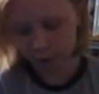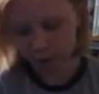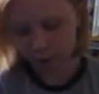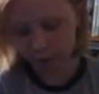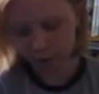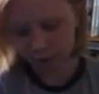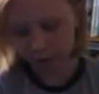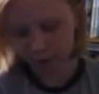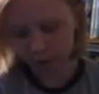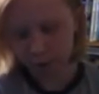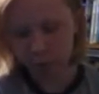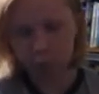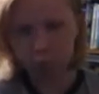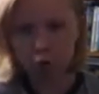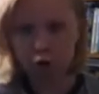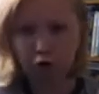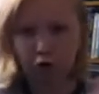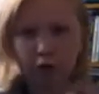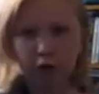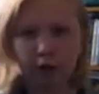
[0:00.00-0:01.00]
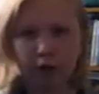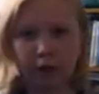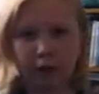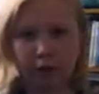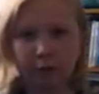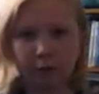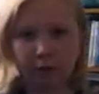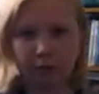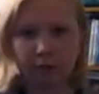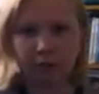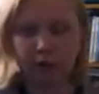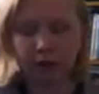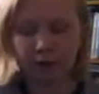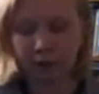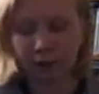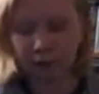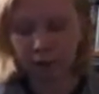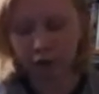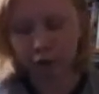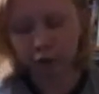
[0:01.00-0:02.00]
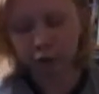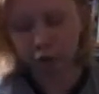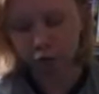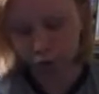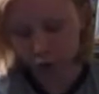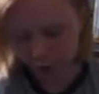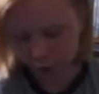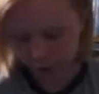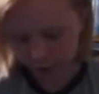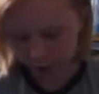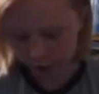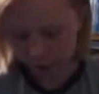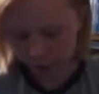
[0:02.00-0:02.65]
when I'm like washing my face, etc. to